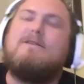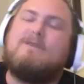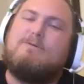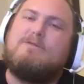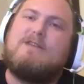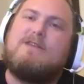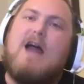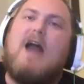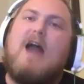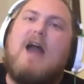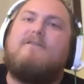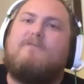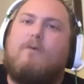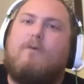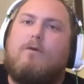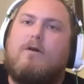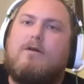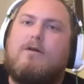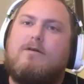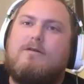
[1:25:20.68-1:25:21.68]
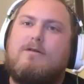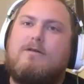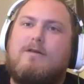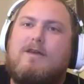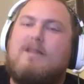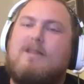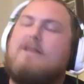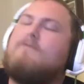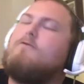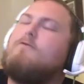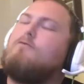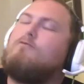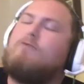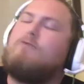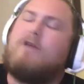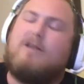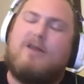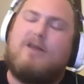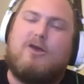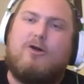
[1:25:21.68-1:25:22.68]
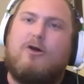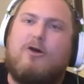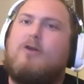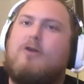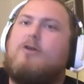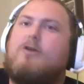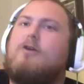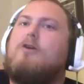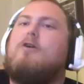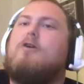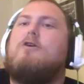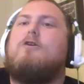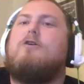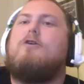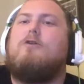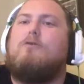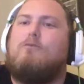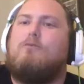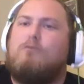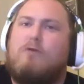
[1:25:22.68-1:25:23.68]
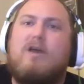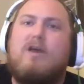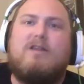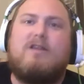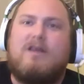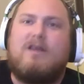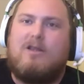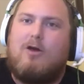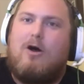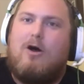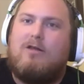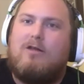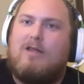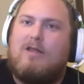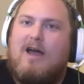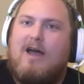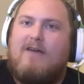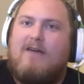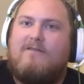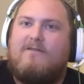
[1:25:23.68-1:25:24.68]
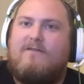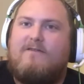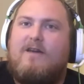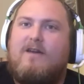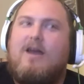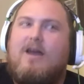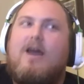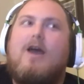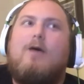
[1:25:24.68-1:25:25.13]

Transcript: was ninety-four. He lived a really good, really long life.